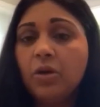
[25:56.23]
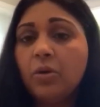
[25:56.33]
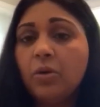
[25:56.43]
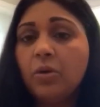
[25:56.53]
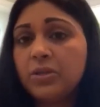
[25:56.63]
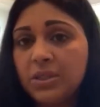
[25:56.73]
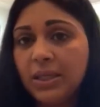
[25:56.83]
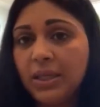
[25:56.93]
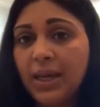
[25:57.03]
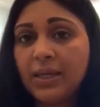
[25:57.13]
we
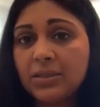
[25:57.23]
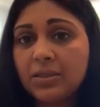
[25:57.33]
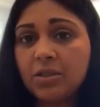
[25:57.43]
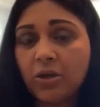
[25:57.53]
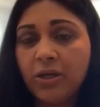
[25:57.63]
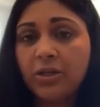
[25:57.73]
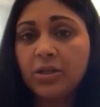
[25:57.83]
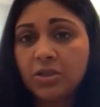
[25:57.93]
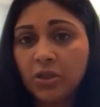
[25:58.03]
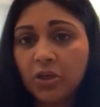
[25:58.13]
do see cases
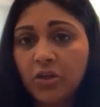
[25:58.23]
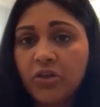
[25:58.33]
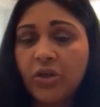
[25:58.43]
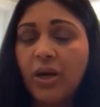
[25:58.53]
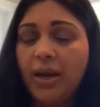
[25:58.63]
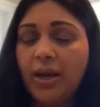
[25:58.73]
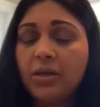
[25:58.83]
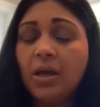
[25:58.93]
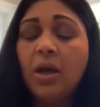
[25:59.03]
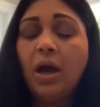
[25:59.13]
starting to surge,
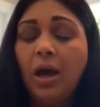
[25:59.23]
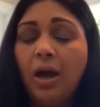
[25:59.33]
and